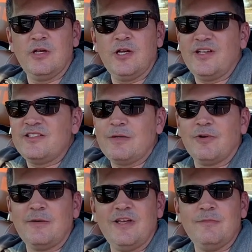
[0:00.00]
And I'd say
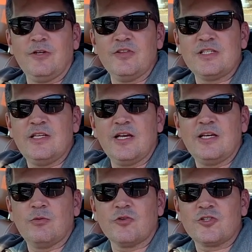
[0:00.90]
probably by the middle of this
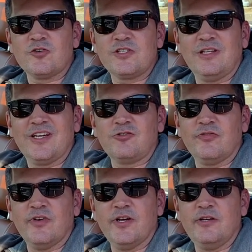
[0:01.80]
decade, we're going to start seeing
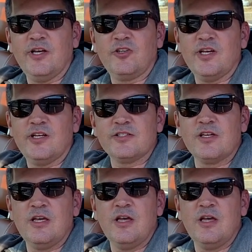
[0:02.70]
electrified Hellcats.